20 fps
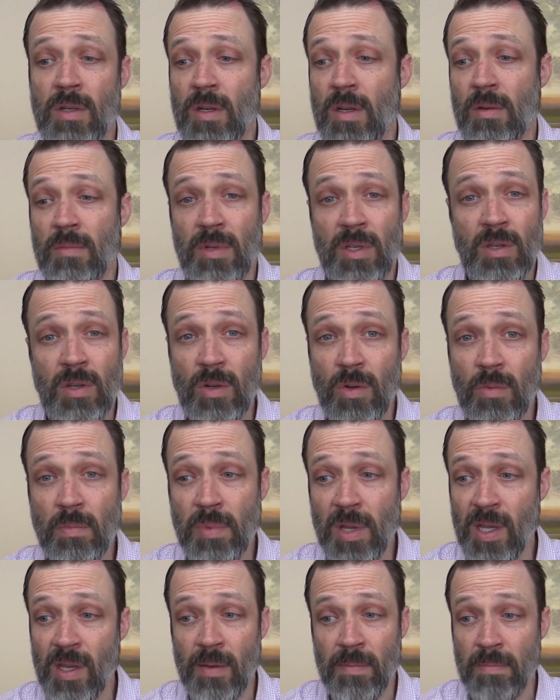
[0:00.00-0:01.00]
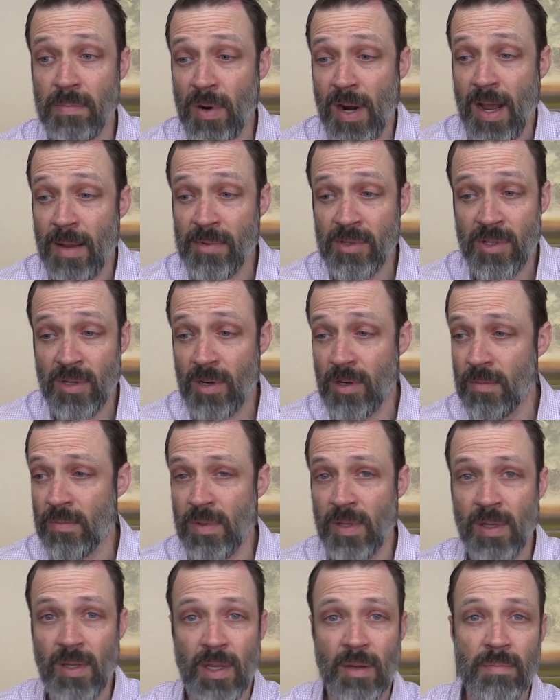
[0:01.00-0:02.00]
it's going to be too big, perhaps it's going to
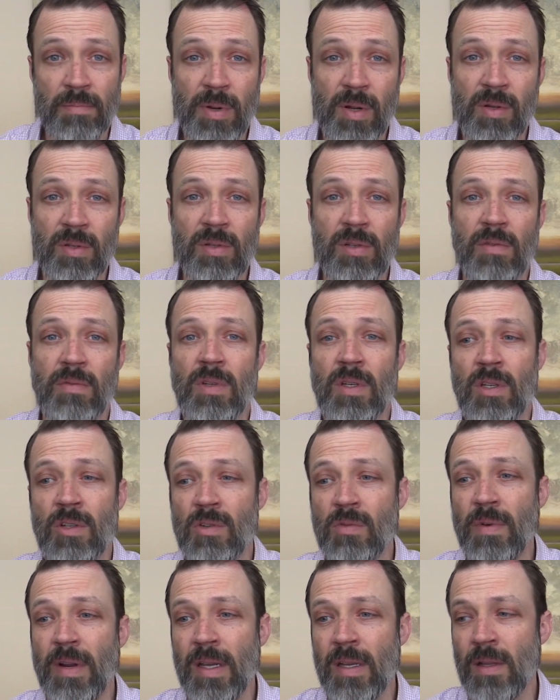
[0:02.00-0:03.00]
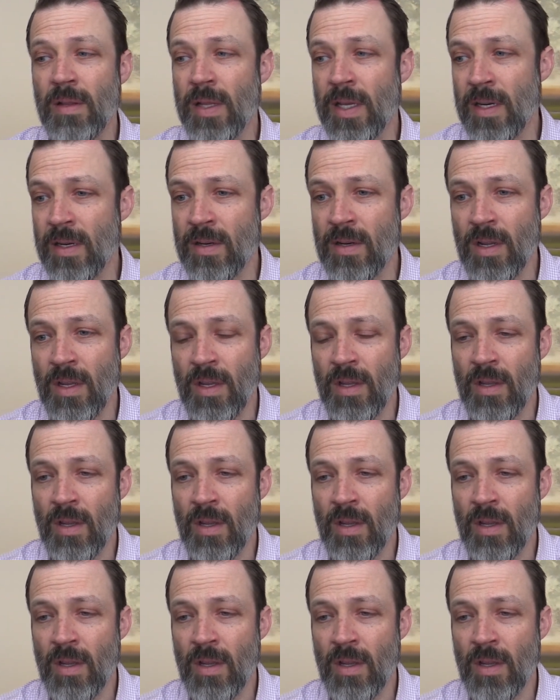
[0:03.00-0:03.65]
be impulsive and dysregulated,